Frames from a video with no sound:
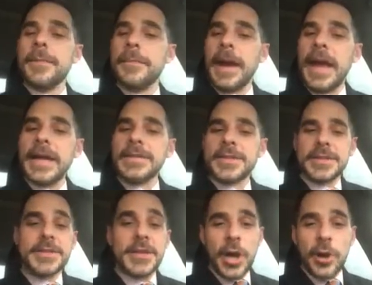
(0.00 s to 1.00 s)
my answer
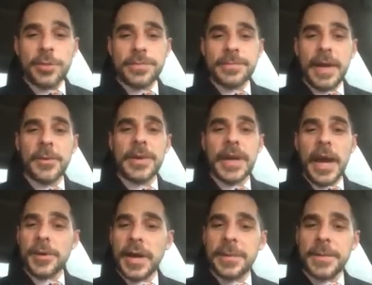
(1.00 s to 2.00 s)
is no. I would
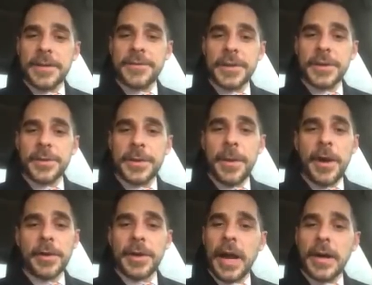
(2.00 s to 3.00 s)
not recommend for you to
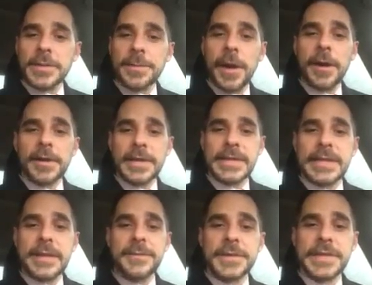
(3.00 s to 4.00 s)
remodel your house prior to
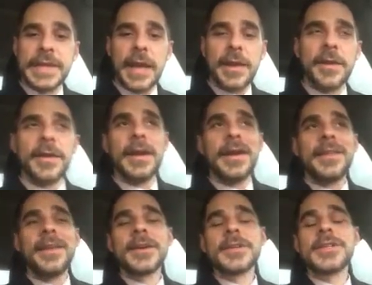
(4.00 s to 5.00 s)
listing it for sale.
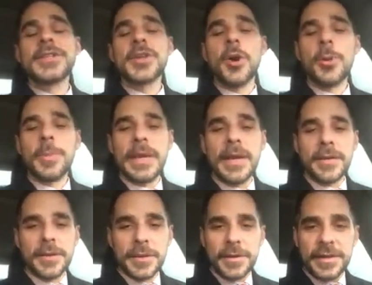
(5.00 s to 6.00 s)
There's so many
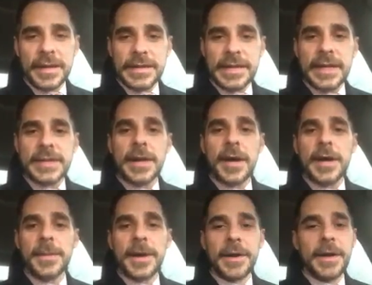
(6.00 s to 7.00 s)
other little things I could talk
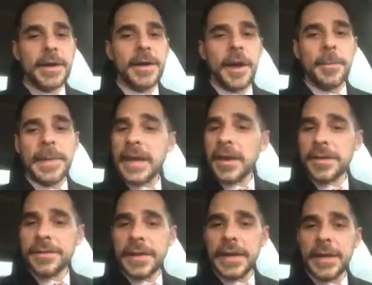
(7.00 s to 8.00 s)
about here, and I'll make
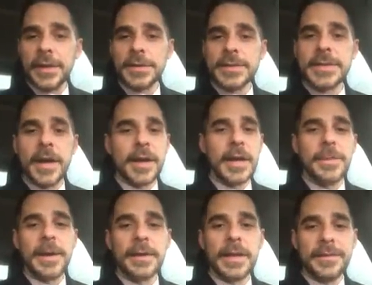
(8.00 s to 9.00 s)
other videos talking
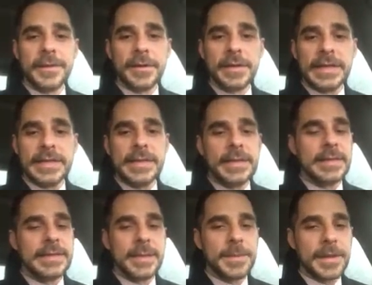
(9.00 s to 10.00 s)
about love it or list it
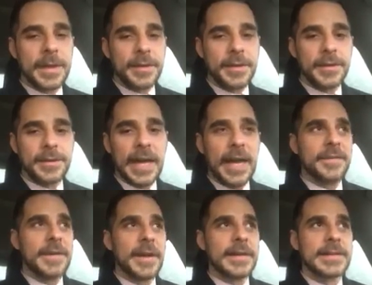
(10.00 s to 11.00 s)
and some of the other little
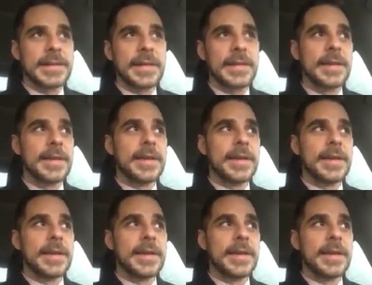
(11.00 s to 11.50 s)
caveats that